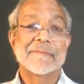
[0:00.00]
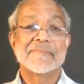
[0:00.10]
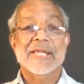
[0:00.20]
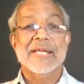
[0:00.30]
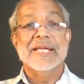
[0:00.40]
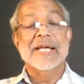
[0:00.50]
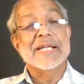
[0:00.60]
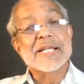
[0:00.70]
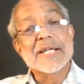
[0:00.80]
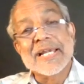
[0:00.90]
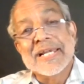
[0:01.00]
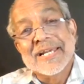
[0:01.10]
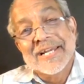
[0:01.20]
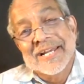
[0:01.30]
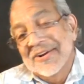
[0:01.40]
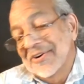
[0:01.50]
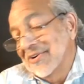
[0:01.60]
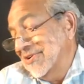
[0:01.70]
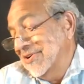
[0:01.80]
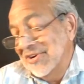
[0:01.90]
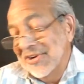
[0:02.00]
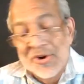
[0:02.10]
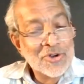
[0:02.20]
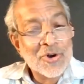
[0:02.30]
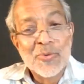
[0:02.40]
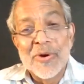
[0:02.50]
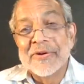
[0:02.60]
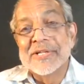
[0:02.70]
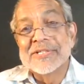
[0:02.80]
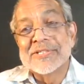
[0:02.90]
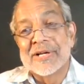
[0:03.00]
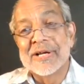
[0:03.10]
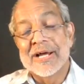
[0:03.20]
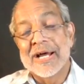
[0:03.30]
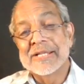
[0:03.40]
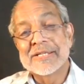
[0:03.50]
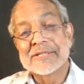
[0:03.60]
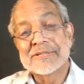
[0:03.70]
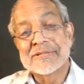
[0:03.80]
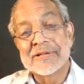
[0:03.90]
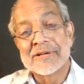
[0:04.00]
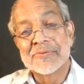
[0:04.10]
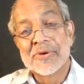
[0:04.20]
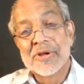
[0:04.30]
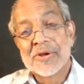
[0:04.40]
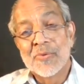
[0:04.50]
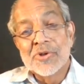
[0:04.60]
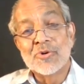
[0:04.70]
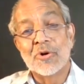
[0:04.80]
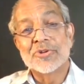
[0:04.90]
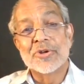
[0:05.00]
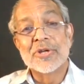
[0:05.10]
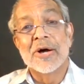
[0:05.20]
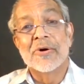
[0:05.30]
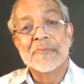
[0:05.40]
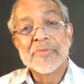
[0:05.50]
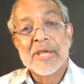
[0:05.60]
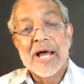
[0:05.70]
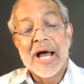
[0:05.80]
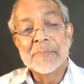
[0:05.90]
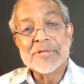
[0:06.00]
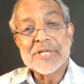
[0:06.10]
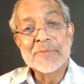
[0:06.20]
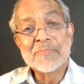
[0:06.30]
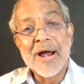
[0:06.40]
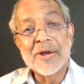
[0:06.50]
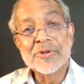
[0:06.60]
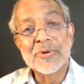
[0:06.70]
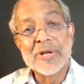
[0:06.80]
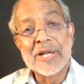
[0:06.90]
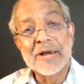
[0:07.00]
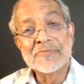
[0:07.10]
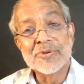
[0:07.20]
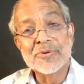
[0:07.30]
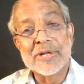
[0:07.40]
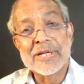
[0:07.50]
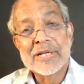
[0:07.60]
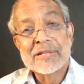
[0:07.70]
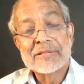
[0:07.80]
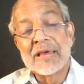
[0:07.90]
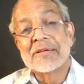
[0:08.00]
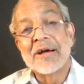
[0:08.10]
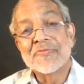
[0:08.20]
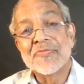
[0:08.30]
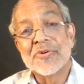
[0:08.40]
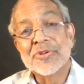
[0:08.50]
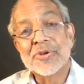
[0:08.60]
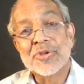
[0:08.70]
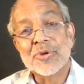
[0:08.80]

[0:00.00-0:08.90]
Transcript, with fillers: A, I'm so sorry it, I wasn't here. No, no worries. Uh, I just uh, want you all to know how much I admire you and love you and thank God for you.